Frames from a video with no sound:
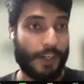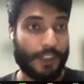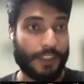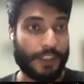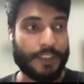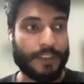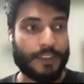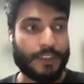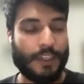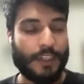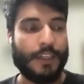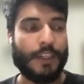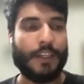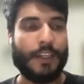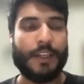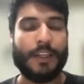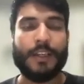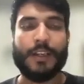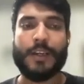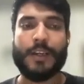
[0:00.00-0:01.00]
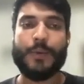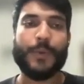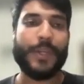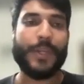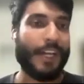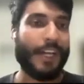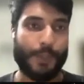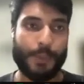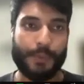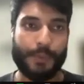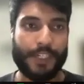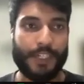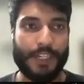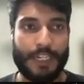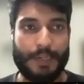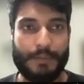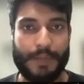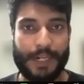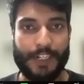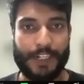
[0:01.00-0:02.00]
funds, we have to be
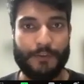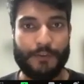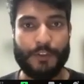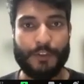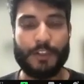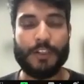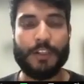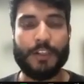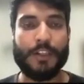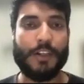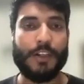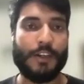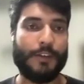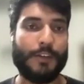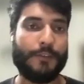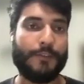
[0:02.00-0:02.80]
really mindful